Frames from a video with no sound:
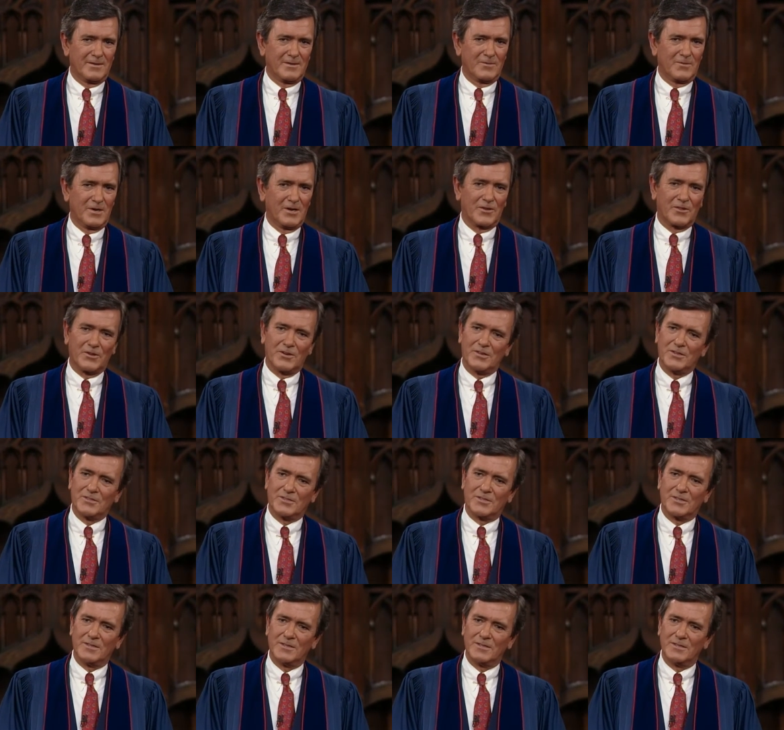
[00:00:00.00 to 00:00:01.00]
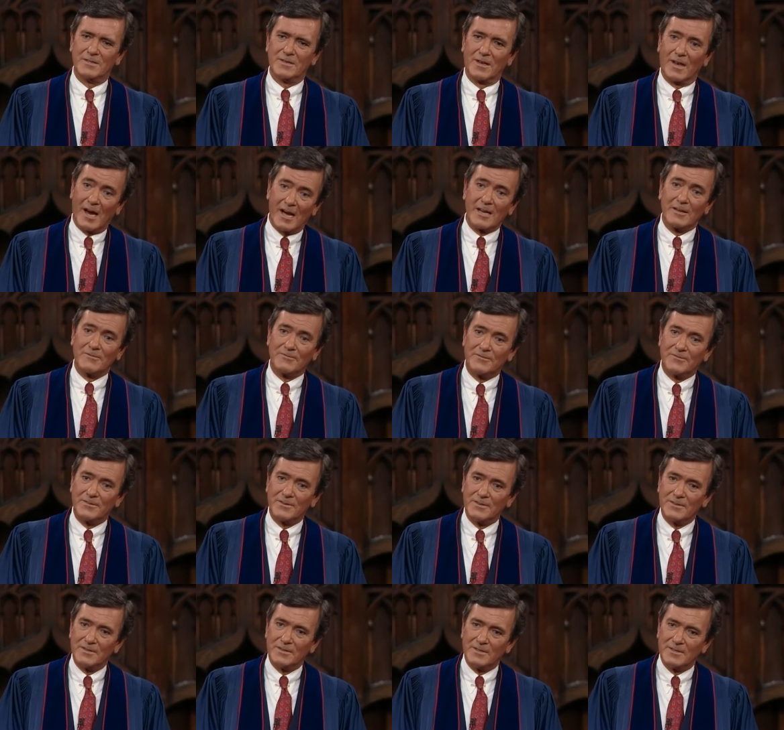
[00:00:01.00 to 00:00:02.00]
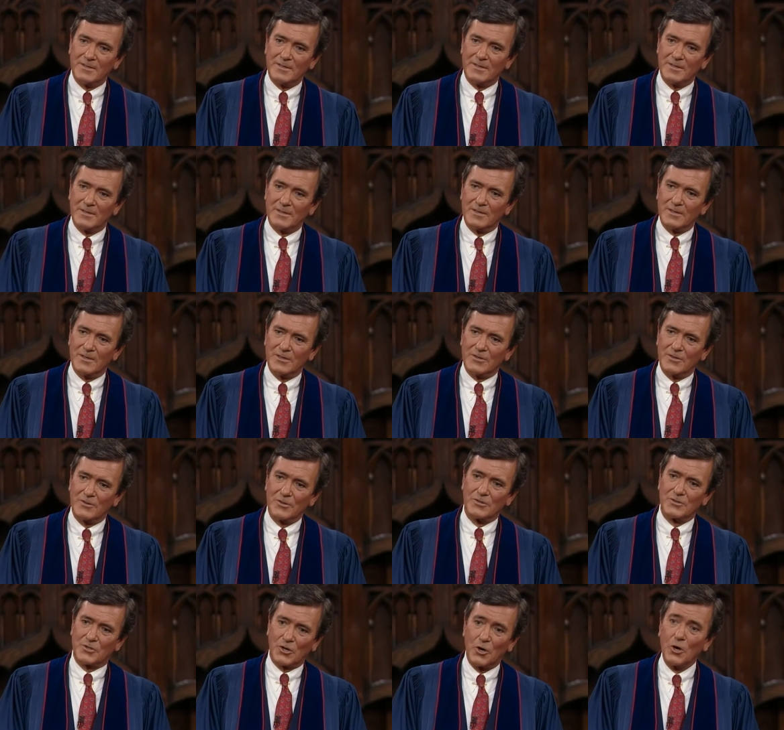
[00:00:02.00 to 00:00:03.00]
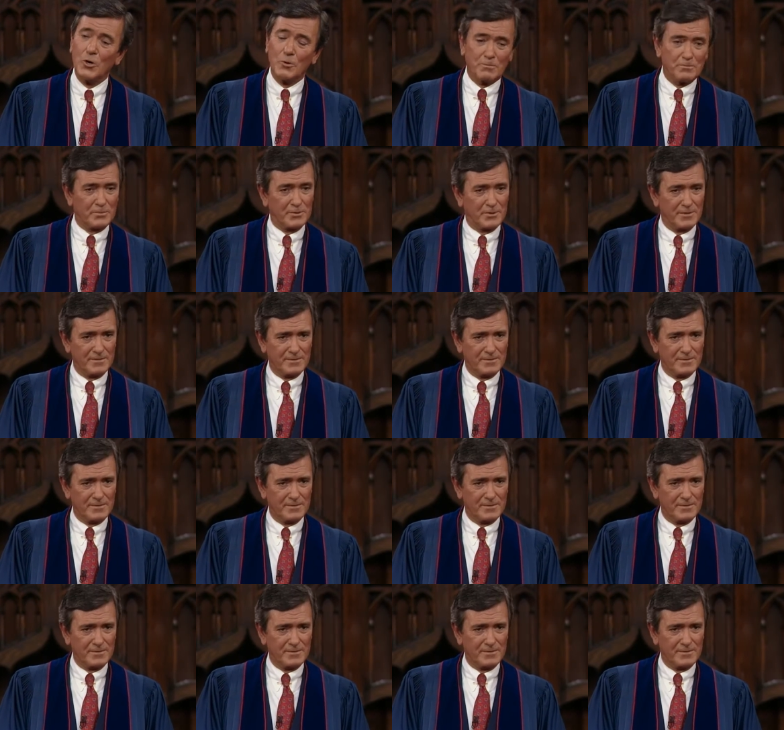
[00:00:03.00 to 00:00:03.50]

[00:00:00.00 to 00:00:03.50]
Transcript: Where there's life, there's hope,